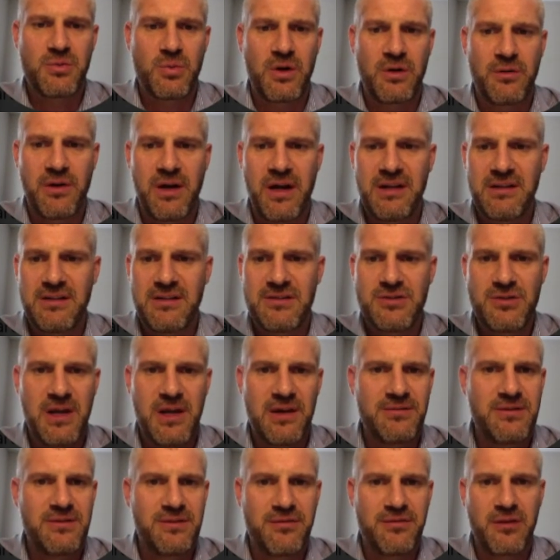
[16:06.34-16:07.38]
were, right? Did you
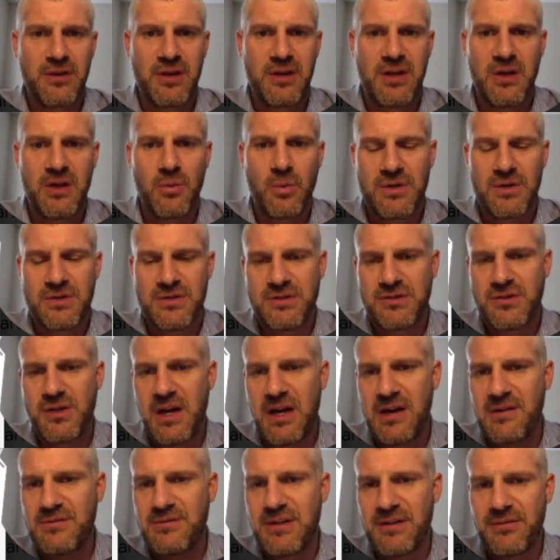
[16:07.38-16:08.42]
have different keywords? Did you
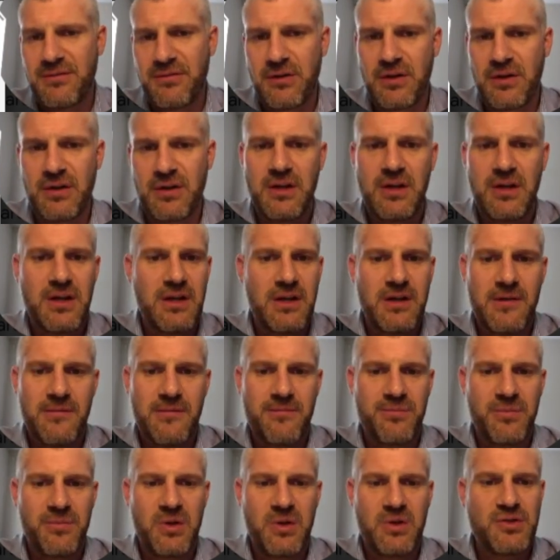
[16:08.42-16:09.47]
have different
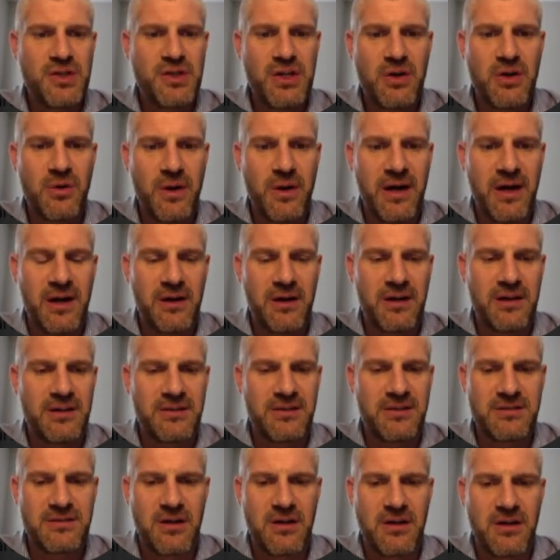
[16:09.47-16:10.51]
geo
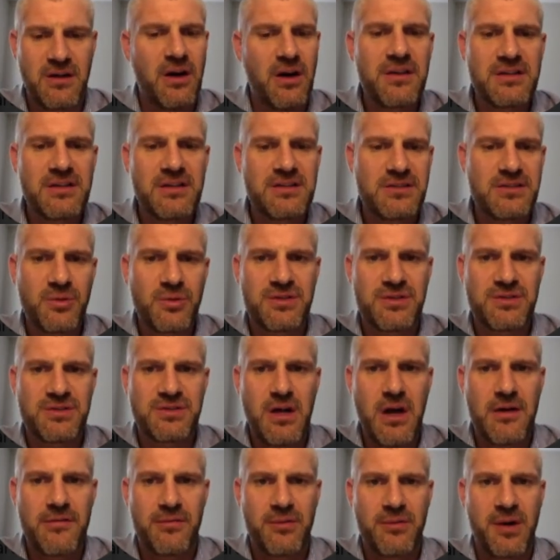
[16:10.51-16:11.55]
areas and all this sort of
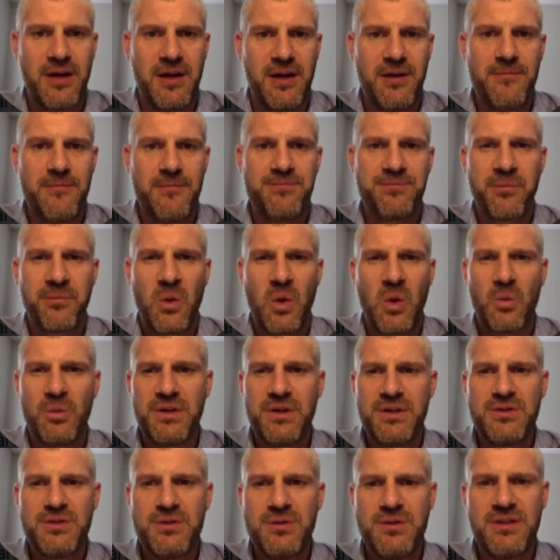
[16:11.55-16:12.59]
stuff, right? When
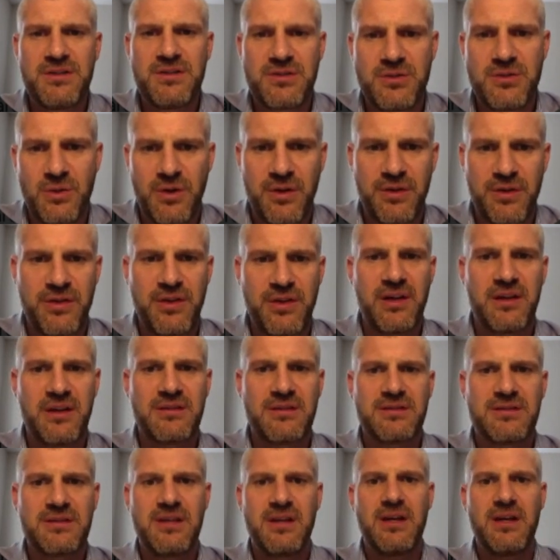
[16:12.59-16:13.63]
you do these sort of
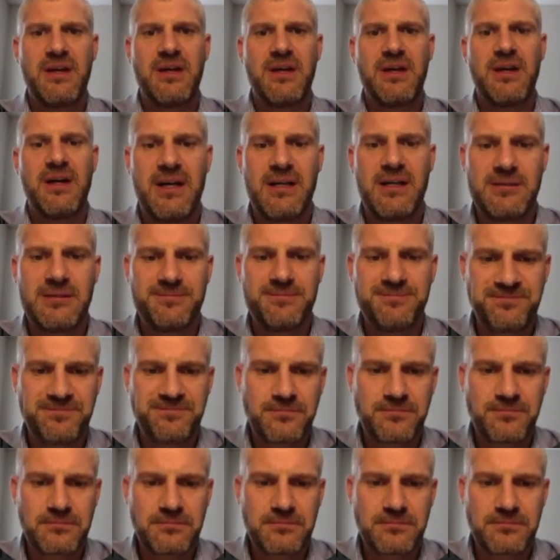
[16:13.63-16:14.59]
things, you